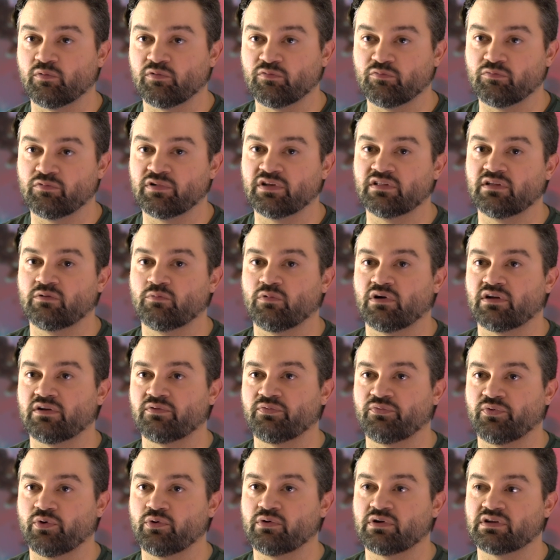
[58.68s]
We really want
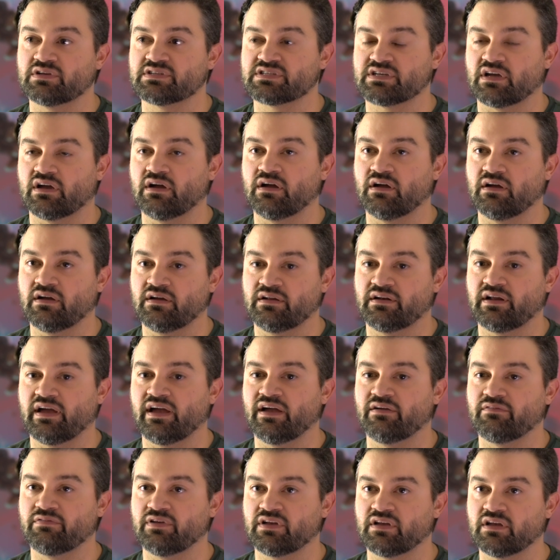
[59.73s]
to focus on
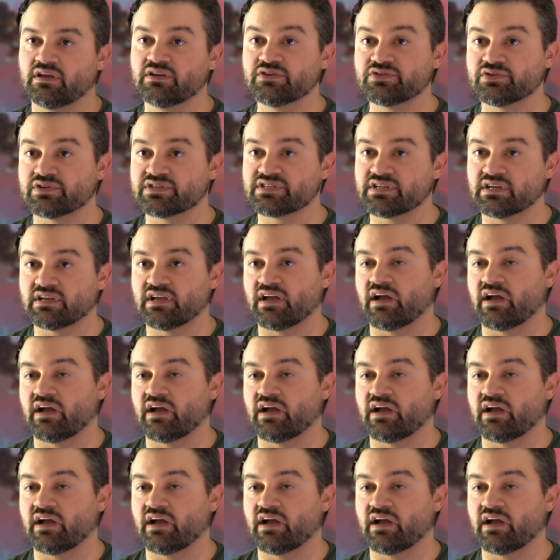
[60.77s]
having interesting